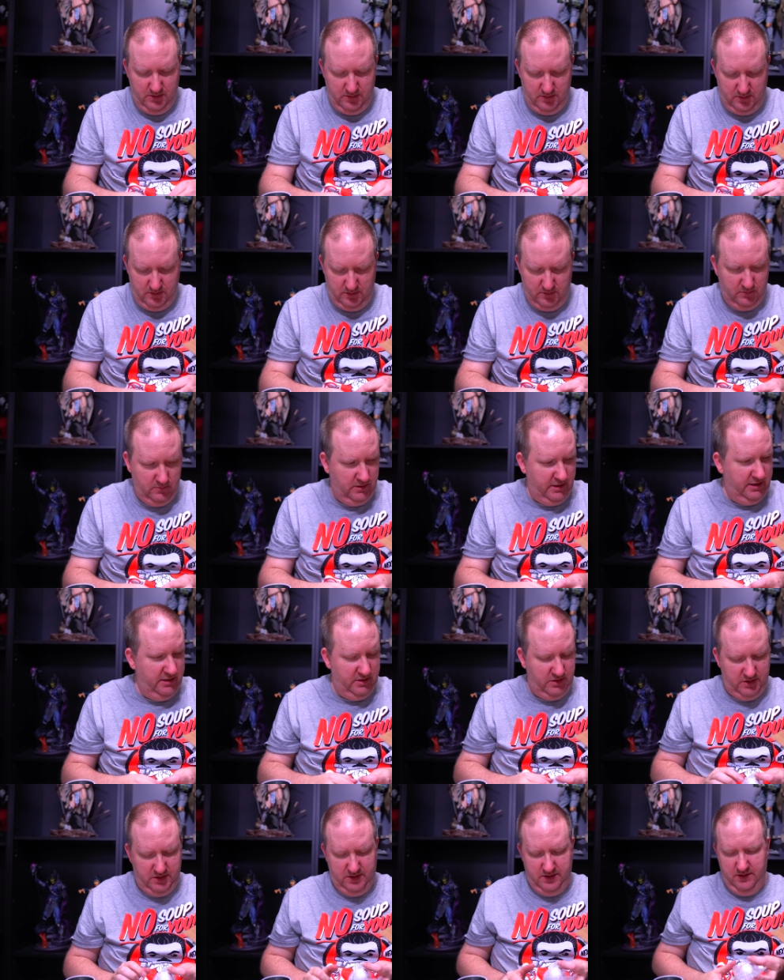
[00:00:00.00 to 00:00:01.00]
All
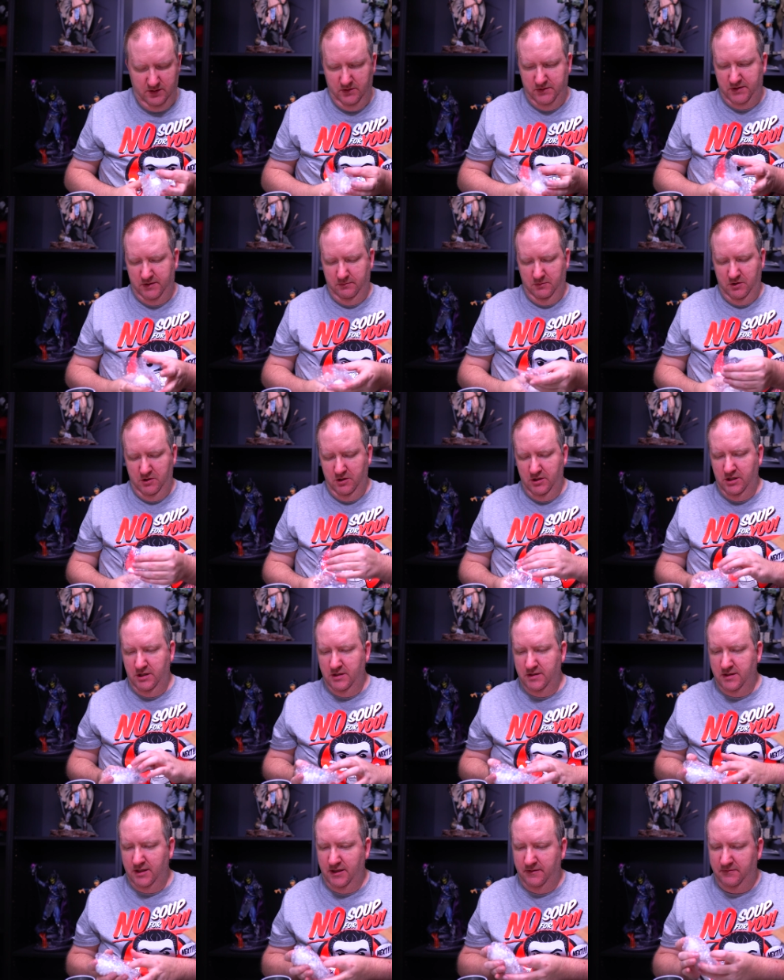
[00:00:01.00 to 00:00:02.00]
right, still some
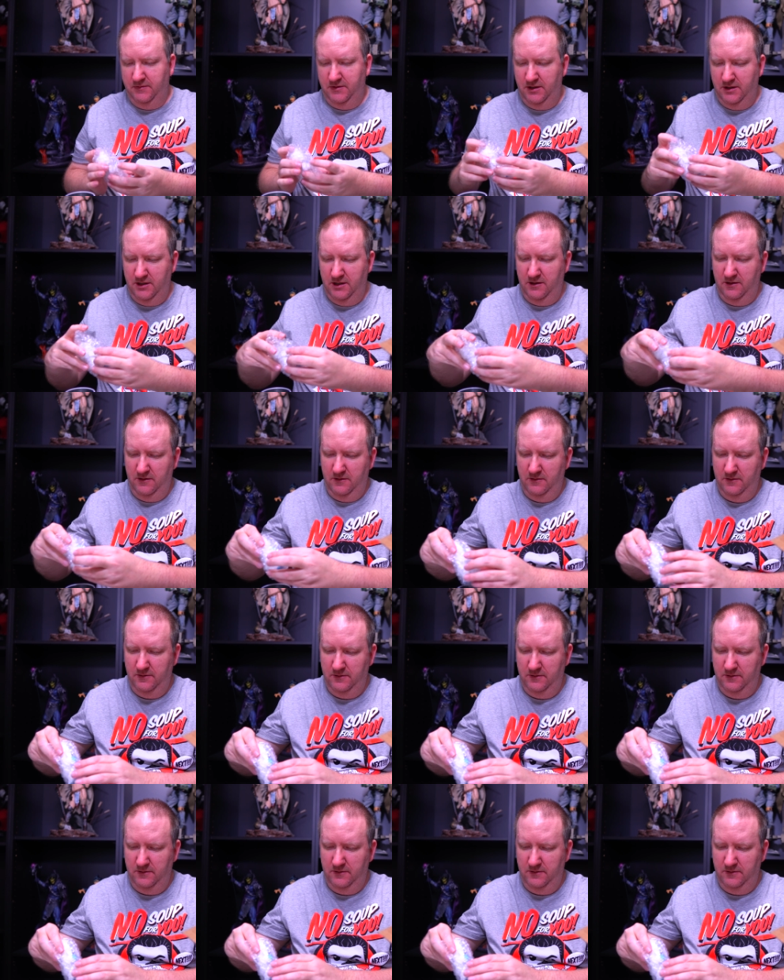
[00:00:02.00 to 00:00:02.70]
goodies left in here.